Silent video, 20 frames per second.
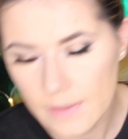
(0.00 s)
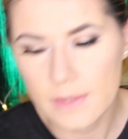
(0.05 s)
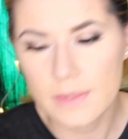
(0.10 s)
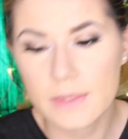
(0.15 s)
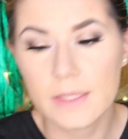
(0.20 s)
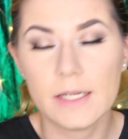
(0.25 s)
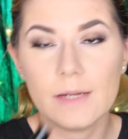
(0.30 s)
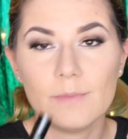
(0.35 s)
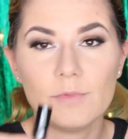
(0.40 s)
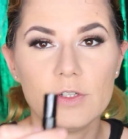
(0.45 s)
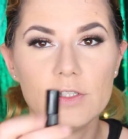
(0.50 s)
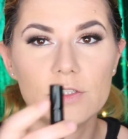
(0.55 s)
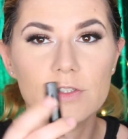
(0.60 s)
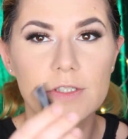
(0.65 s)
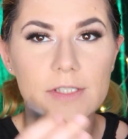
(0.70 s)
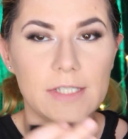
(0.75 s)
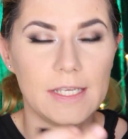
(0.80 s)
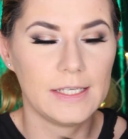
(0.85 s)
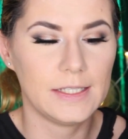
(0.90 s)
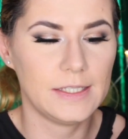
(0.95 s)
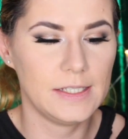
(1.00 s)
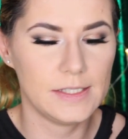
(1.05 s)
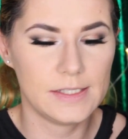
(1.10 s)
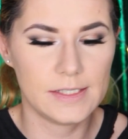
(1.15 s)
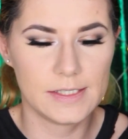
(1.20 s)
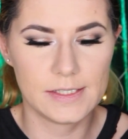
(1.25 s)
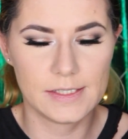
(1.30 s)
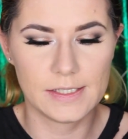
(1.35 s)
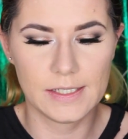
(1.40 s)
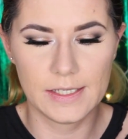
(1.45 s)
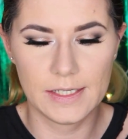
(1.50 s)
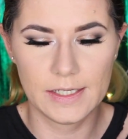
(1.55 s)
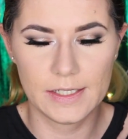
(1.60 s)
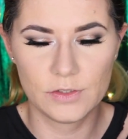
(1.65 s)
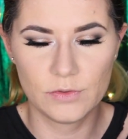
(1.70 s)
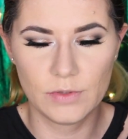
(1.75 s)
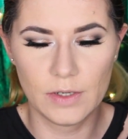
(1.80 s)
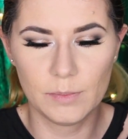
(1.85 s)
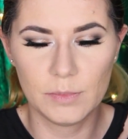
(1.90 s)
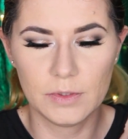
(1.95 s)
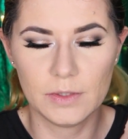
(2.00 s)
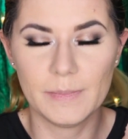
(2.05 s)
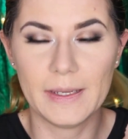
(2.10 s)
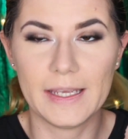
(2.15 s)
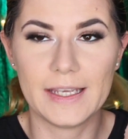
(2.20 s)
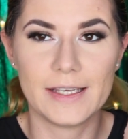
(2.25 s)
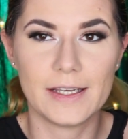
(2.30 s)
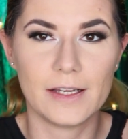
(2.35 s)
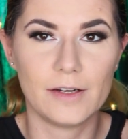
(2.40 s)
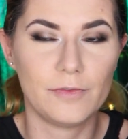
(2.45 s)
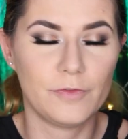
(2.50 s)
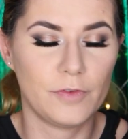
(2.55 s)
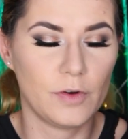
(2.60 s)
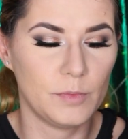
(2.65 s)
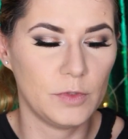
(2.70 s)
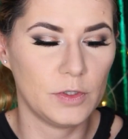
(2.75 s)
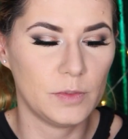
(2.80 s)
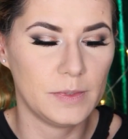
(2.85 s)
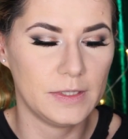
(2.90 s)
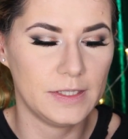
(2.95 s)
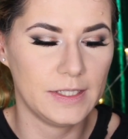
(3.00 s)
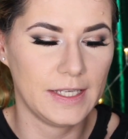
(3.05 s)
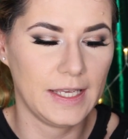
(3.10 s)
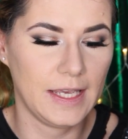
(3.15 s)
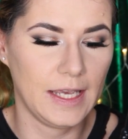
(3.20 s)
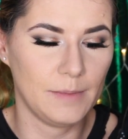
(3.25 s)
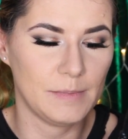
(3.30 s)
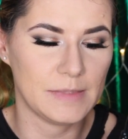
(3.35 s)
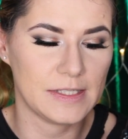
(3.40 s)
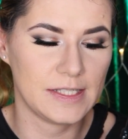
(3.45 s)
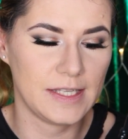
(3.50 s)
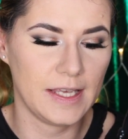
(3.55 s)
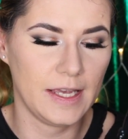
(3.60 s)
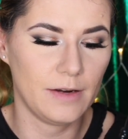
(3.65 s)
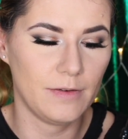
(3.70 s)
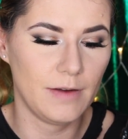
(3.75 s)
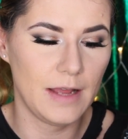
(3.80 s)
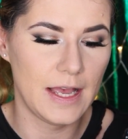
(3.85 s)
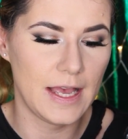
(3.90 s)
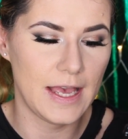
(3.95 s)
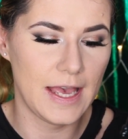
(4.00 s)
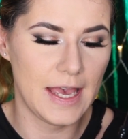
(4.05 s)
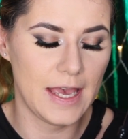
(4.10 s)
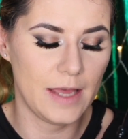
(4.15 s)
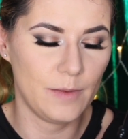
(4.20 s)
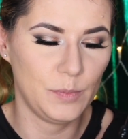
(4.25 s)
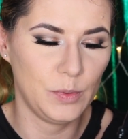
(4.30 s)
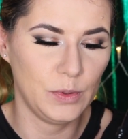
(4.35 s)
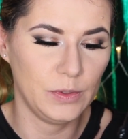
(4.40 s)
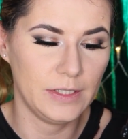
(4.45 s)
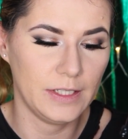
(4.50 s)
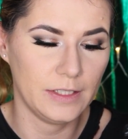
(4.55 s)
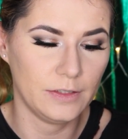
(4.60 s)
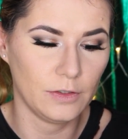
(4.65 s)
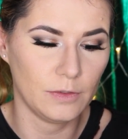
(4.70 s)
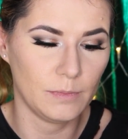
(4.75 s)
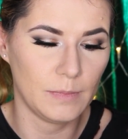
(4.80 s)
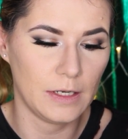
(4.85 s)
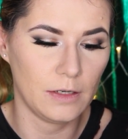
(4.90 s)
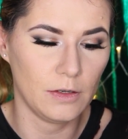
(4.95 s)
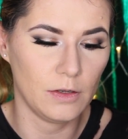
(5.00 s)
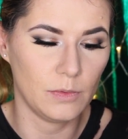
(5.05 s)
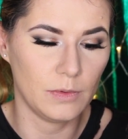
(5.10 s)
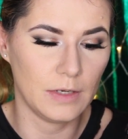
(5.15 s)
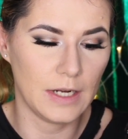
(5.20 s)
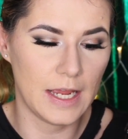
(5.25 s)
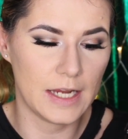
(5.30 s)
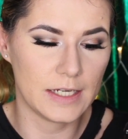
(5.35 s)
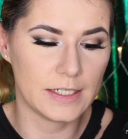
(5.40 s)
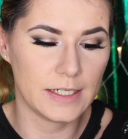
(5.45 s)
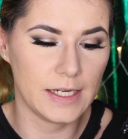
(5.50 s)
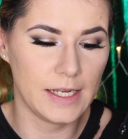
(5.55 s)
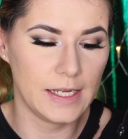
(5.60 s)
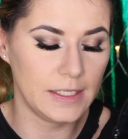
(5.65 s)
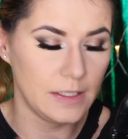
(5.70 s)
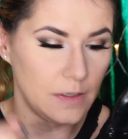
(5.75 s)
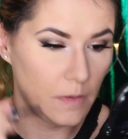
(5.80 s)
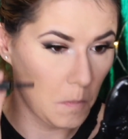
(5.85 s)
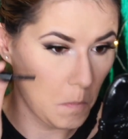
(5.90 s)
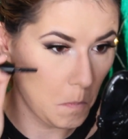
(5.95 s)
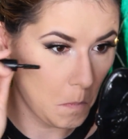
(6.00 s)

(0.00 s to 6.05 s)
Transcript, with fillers: Then I'm going to take this uh, Troublemaker from Urban Decay mascara and put that on my lower lash line.